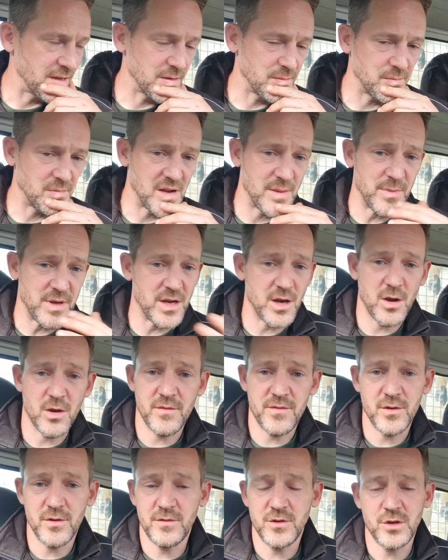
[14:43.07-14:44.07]
Let me know
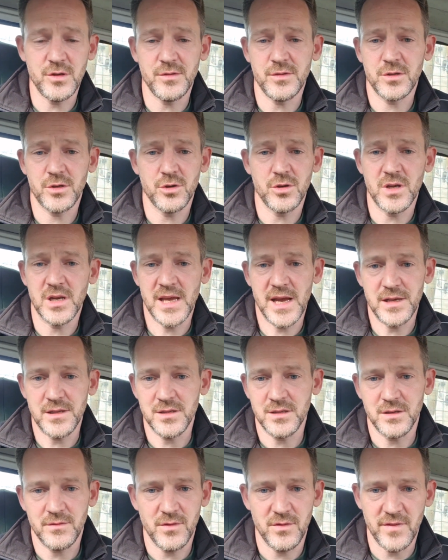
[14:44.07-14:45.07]
if you've used Google Ads
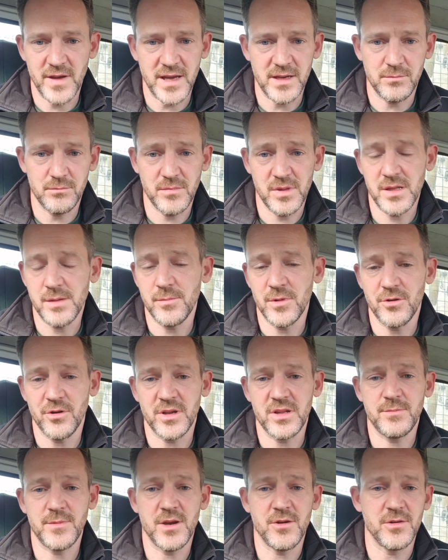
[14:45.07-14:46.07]
and if you've had similar
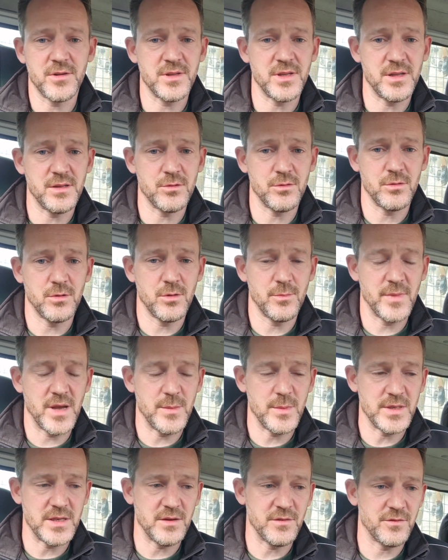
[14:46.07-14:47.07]
experiences or
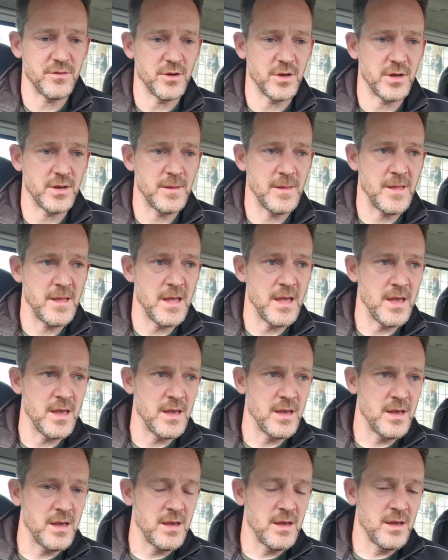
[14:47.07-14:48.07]
maybe different.
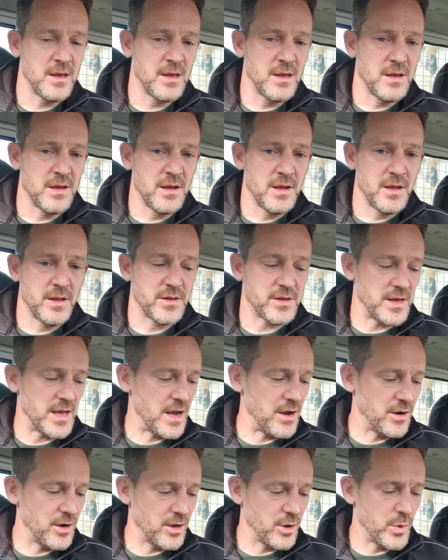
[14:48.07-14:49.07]
So now
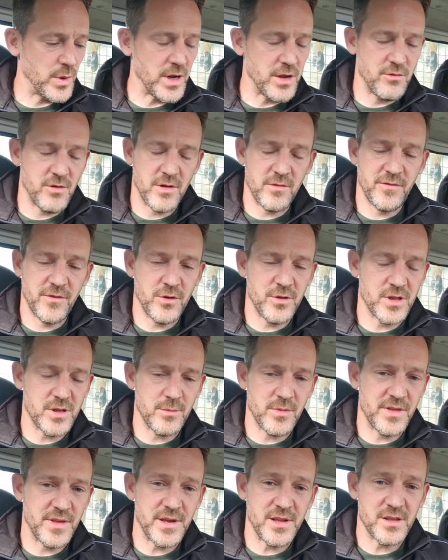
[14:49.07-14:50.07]
I'm going to quickly run through some
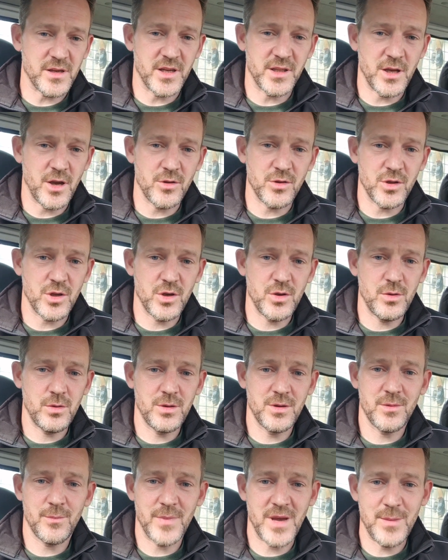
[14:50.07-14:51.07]
of the things that I don't do,
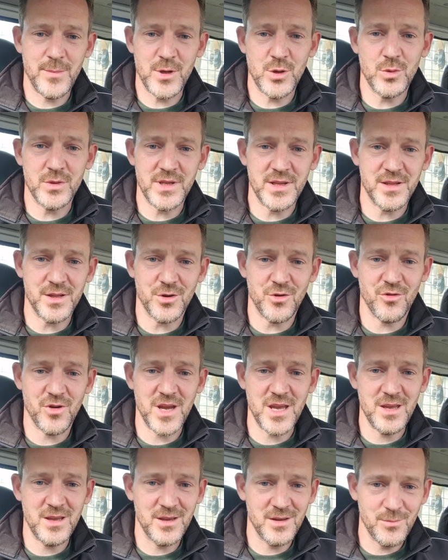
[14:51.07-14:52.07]
and maybe you'll
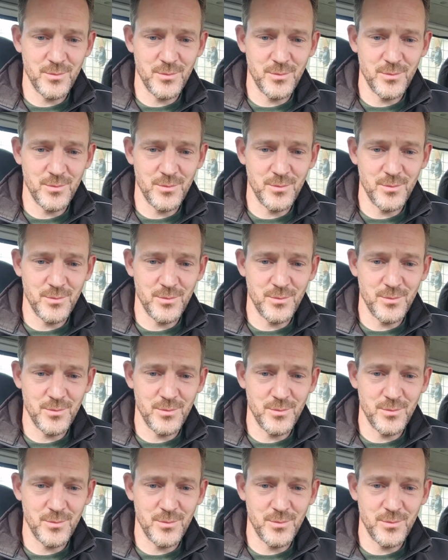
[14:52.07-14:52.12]
disagree.